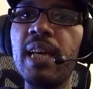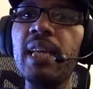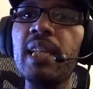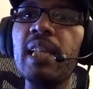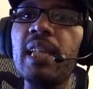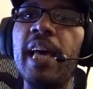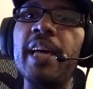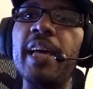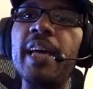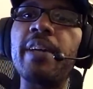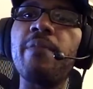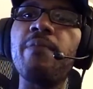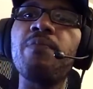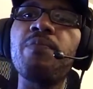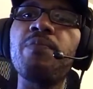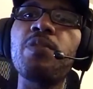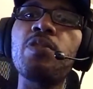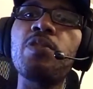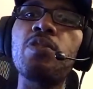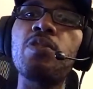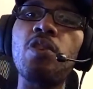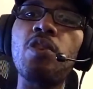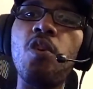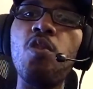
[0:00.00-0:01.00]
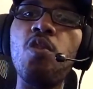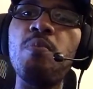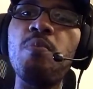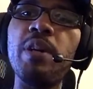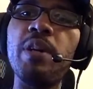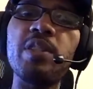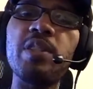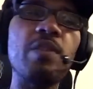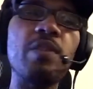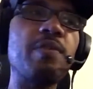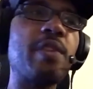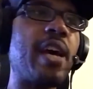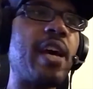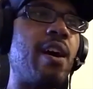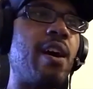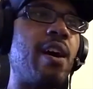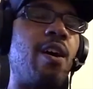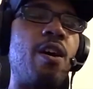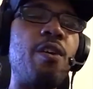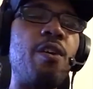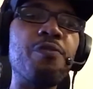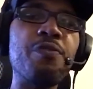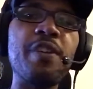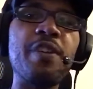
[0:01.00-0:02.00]
Like, so much of that
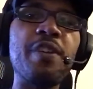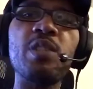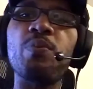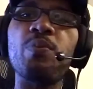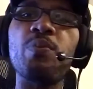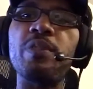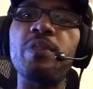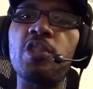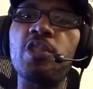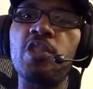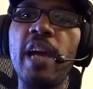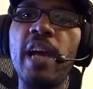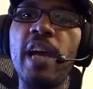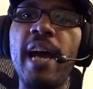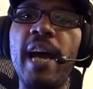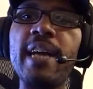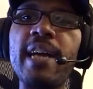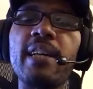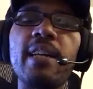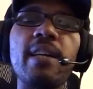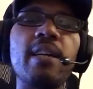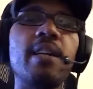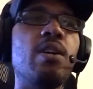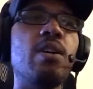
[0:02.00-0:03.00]
offense was Shaq,